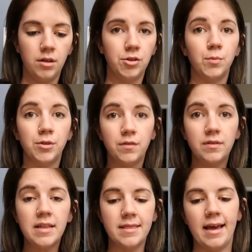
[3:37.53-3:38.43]
So once you've
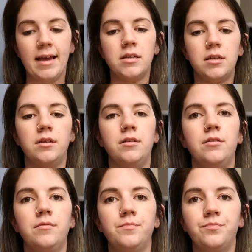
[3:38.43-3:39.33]
done that,
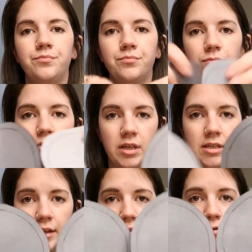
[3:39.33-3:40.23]
you can
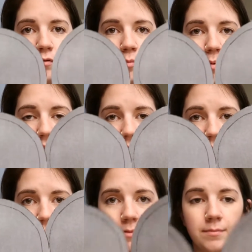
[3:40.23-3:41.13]
take 2 of your
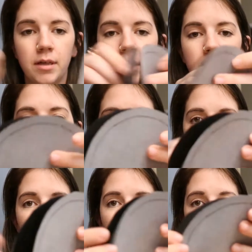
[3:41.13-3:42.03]
pieces
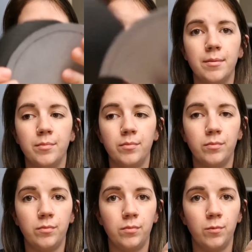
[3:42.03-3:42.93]
and put them
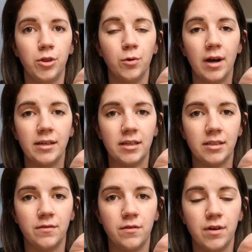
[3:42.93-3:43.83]
with the right
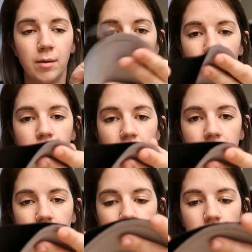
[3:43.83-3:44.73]
sides of the fabric
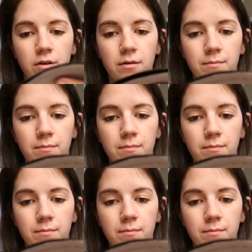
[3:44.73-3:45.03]
facing each other,